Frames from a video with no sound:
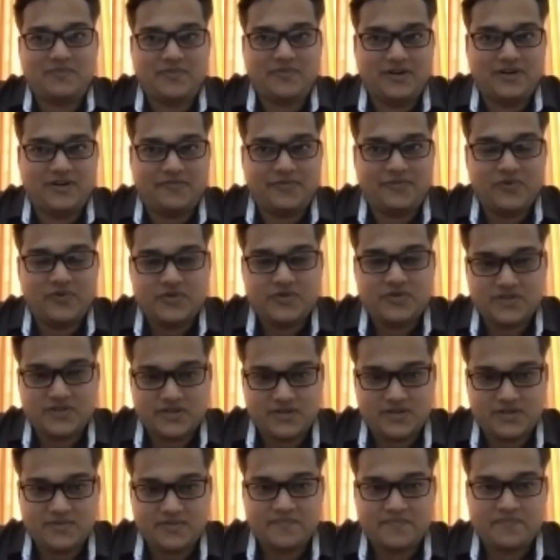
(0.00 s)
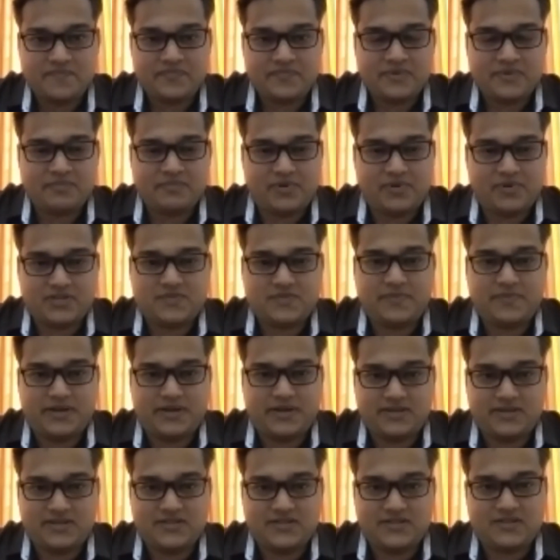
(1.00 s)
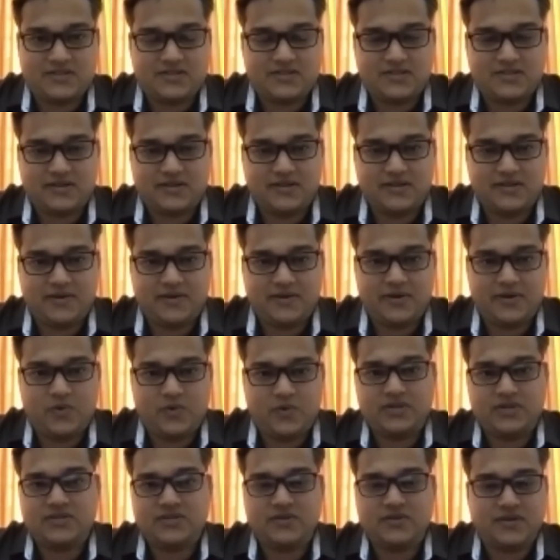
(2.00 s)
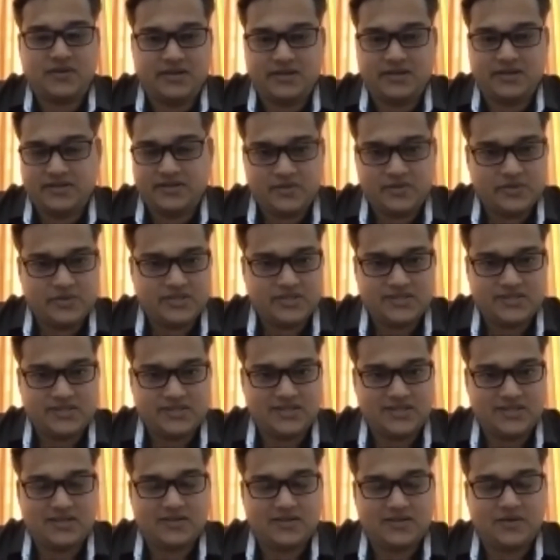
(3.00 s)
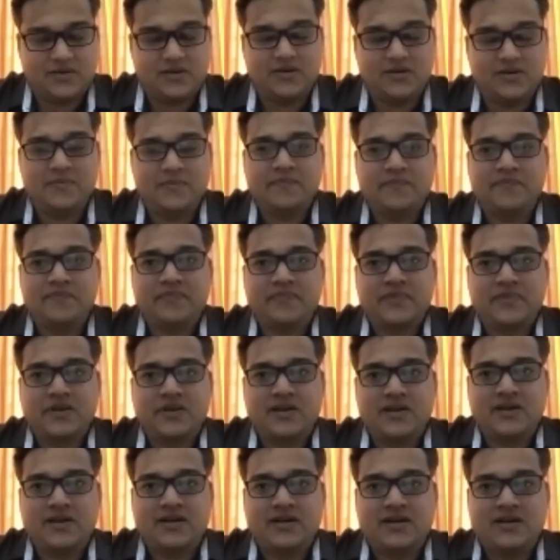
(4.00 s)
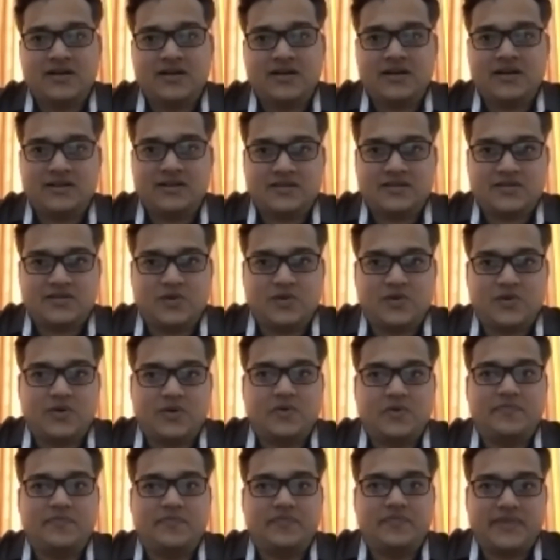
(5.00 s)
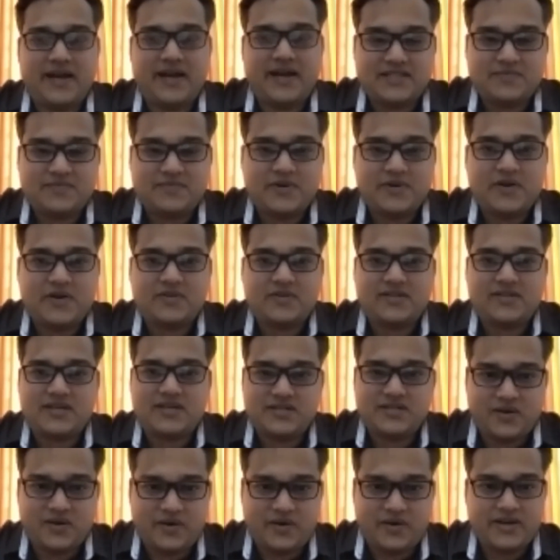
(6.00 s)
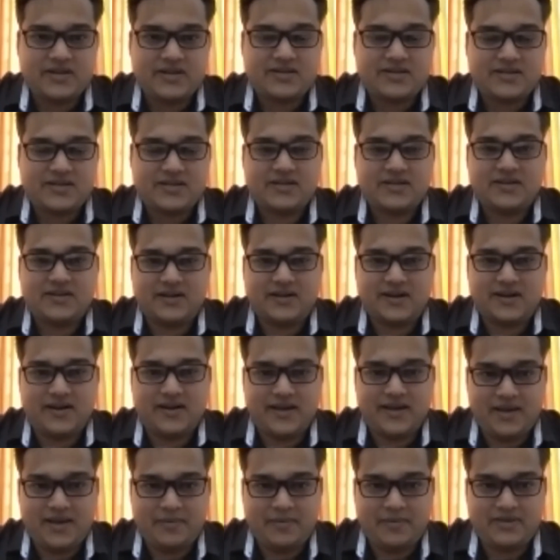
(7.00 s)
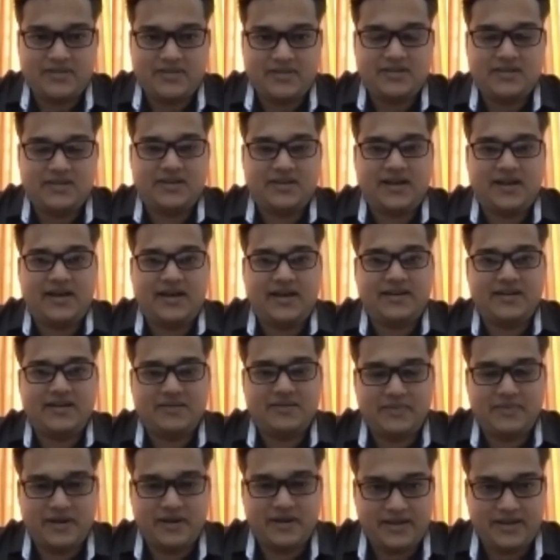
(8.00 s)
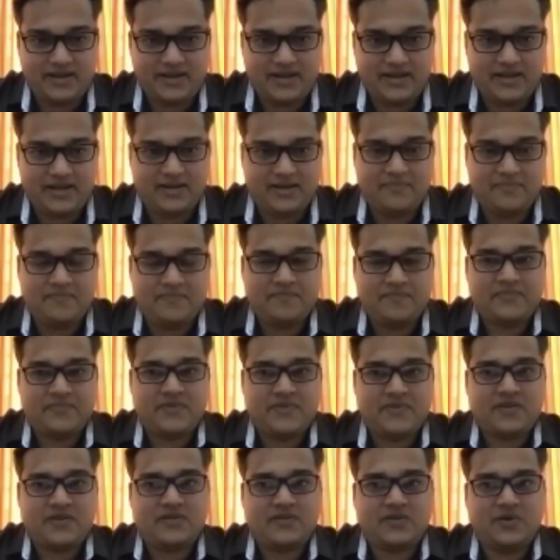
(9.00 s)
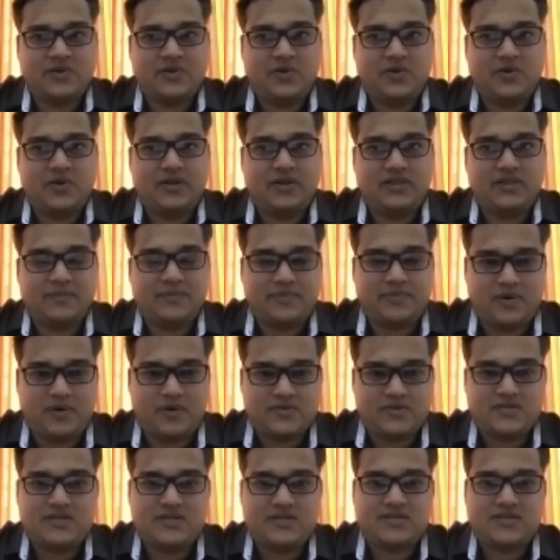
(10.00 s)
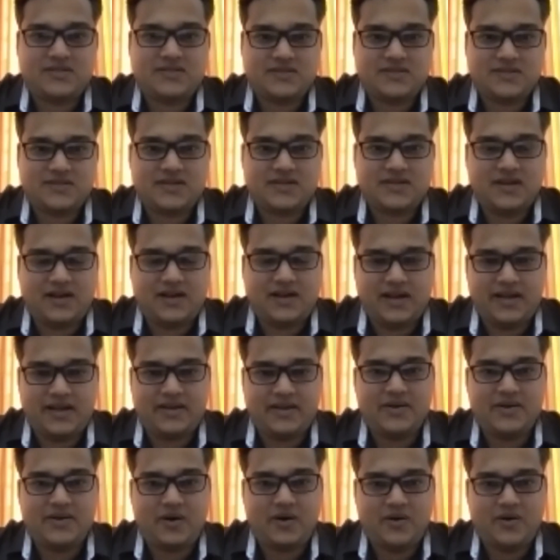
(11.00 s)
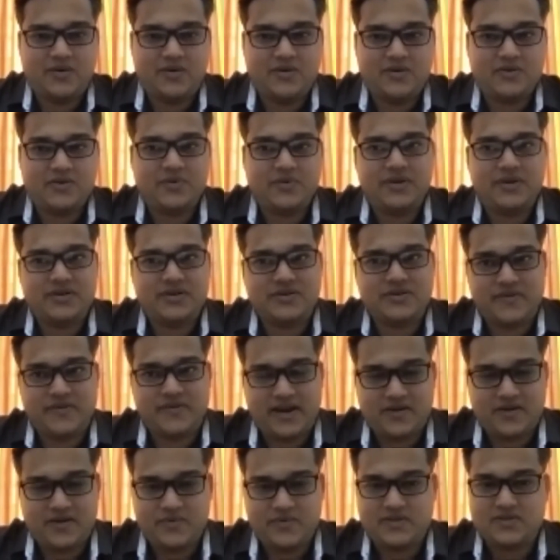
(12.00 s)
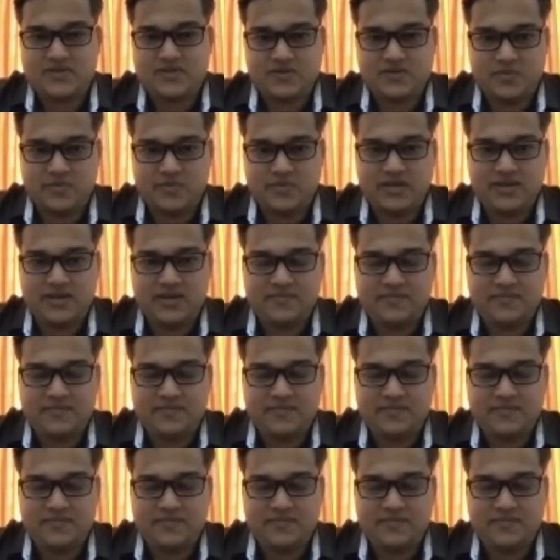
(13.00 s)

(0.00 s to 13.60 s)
future prospectus once you clear the UGC net and all. So that's because I joined MIT. I did my LLM. So in the process, I got to interact with so many